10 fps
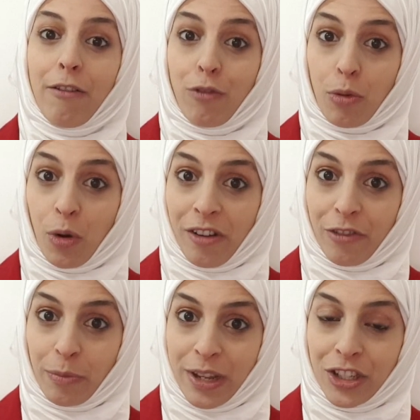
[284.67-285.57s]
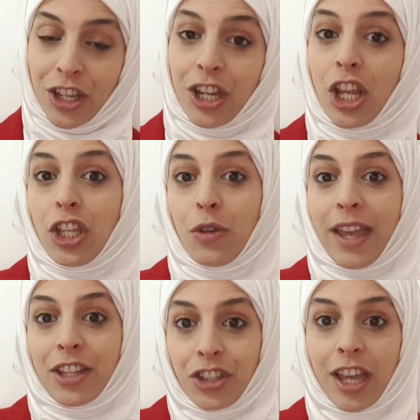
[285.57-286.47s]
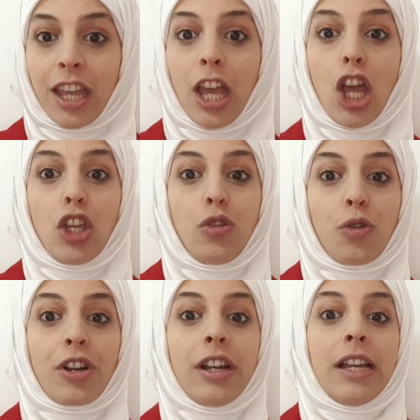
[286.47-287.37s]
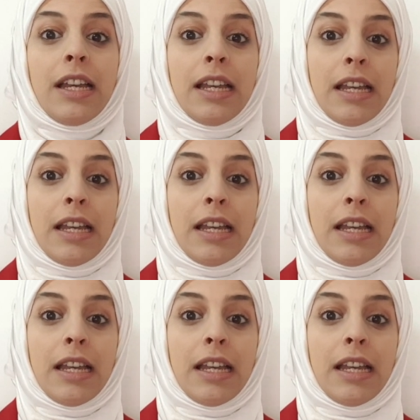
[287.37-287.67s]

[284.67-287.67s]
For more information, you can check your